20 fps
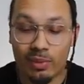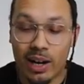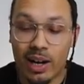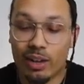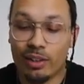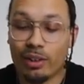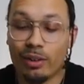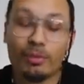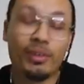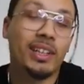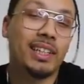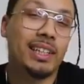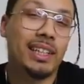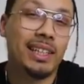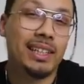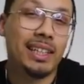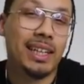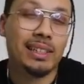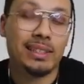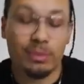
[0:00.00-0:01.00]
around. Don't forget to
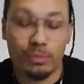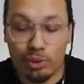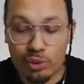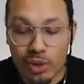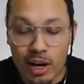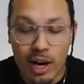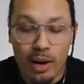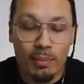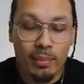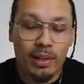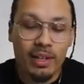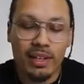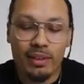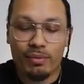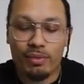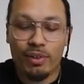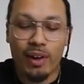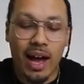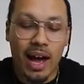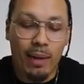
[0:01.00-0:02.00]
hit that subscribe button
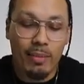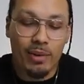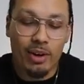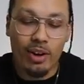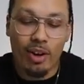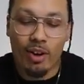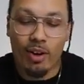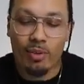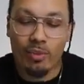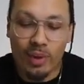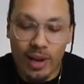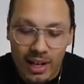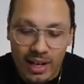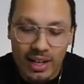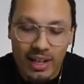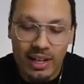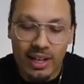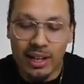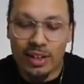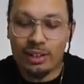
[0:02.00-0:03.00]
if you haven't
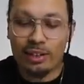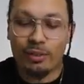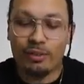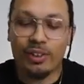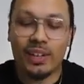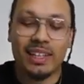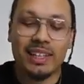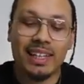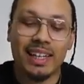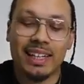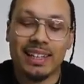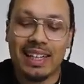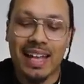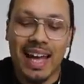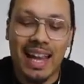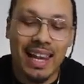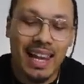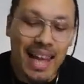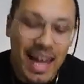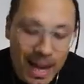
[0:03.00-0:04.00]
already. Don't forget to hit
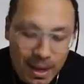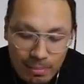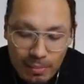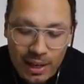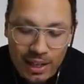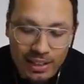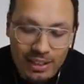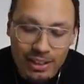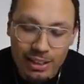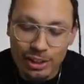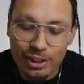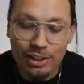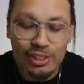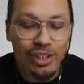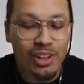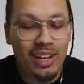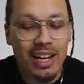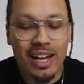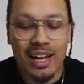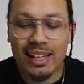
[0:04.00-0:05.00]
that like button, because you
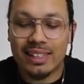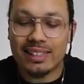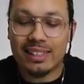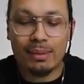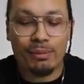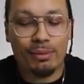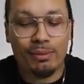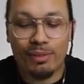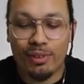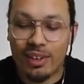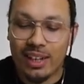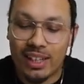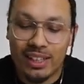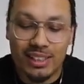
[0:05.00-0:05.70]
know, like I said before,